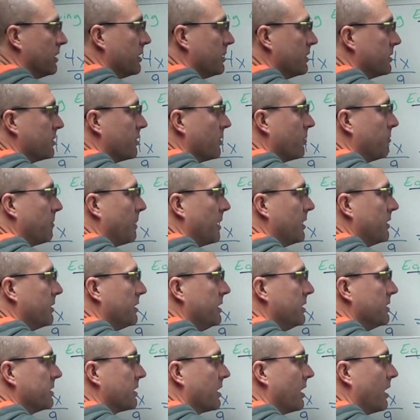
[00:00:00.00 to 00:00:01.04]
So if my
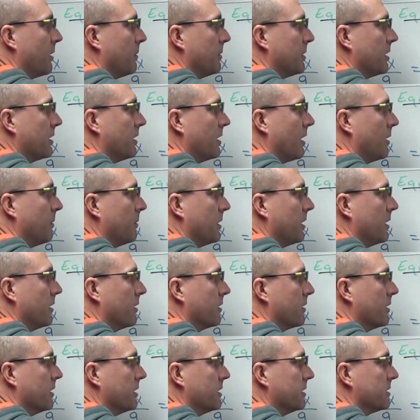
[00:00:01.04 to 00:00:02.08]
least common
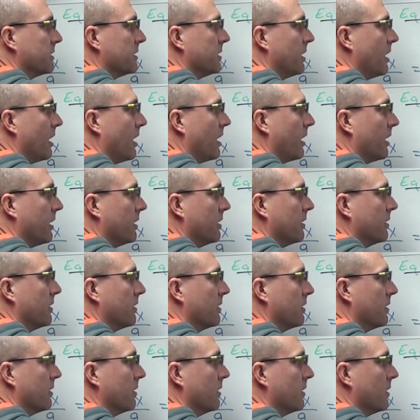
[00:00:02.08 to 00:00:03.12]
denominator is 9,
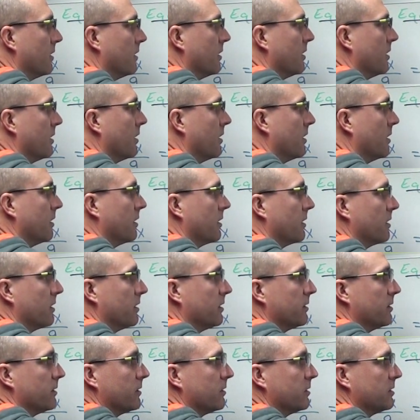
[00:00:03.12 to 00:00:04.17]

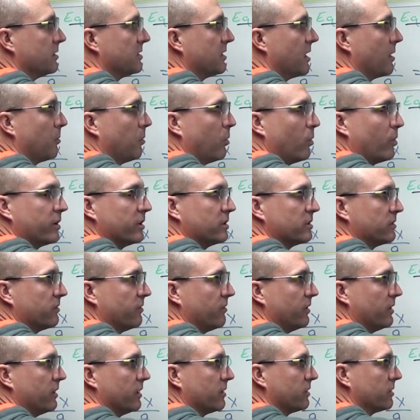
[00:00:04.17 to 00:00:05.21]
step 1 is
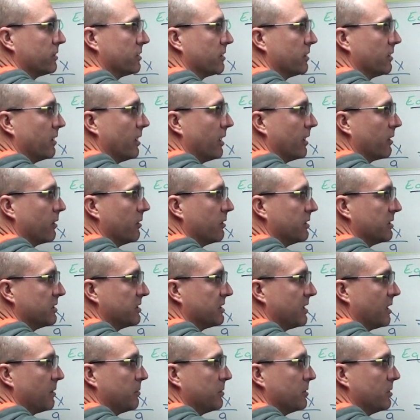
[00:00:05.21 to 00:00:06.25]
finished. I go to
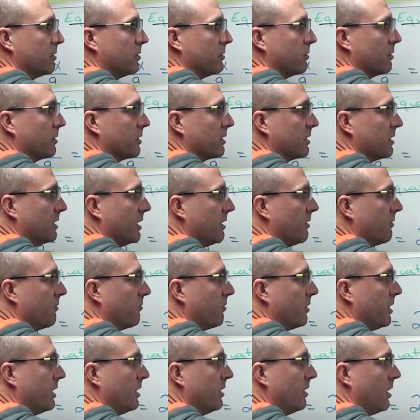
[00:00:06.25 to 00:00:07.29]
step 2. Get
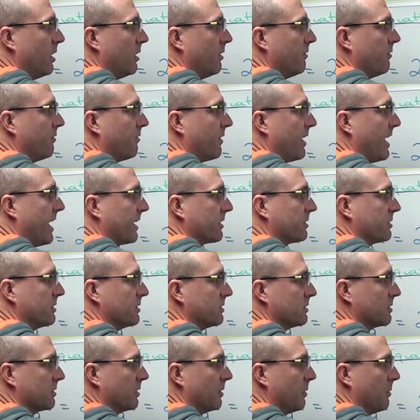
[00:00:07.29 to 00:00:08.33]
rid of
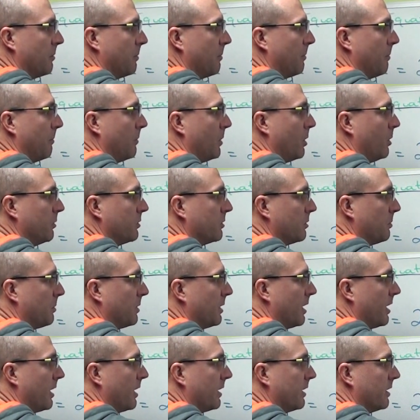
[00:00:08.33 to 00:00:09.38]
fractions.
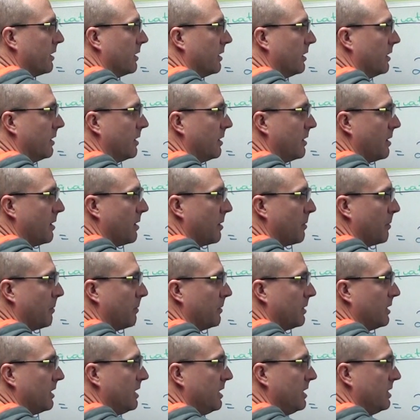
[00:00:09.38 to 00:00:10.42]
Multiply
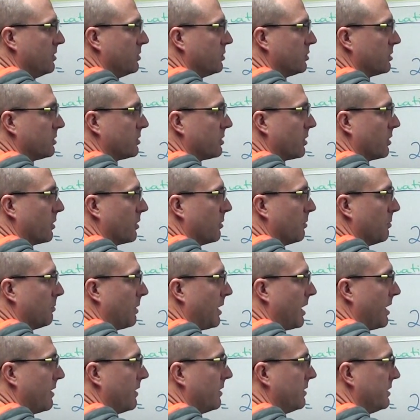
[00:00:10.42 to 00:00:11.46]
each term
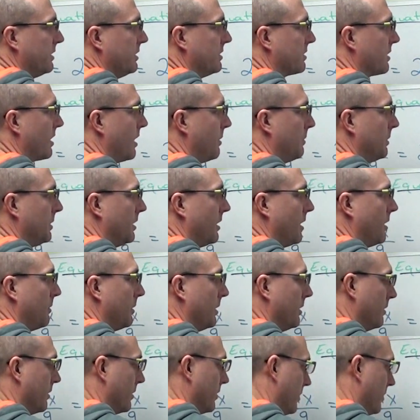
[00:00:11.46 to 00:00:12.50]
by a least common denominator.